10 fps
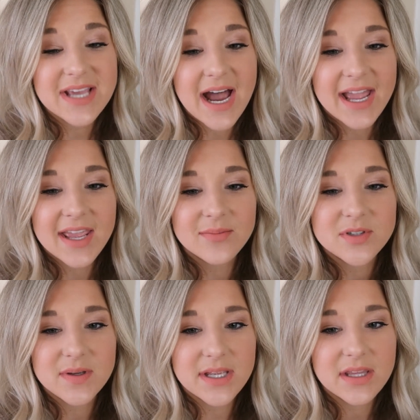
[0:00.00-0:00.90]
I am
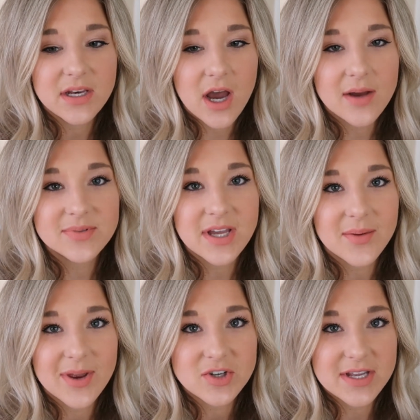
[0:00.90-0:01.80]
doing the knobs
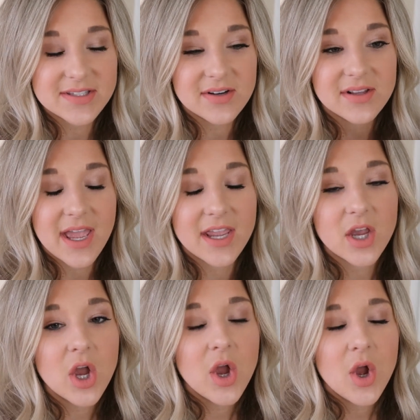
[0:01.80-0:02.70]
on my dresser,
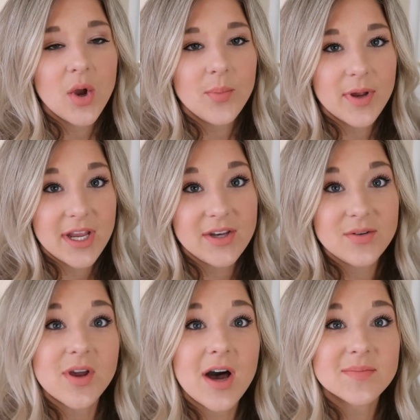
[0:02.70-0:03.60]
like putting
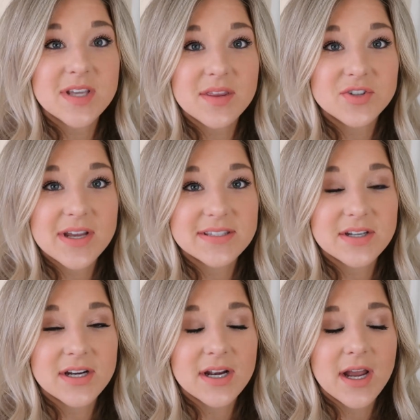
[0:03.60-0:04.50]
new knobs on the
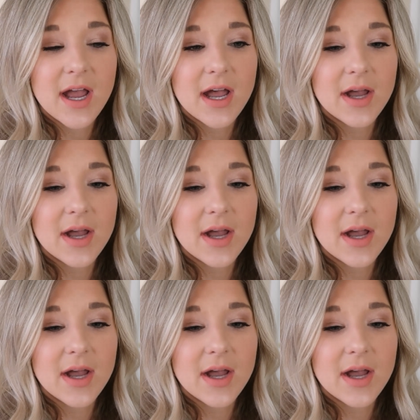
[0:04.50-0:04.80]
dresser,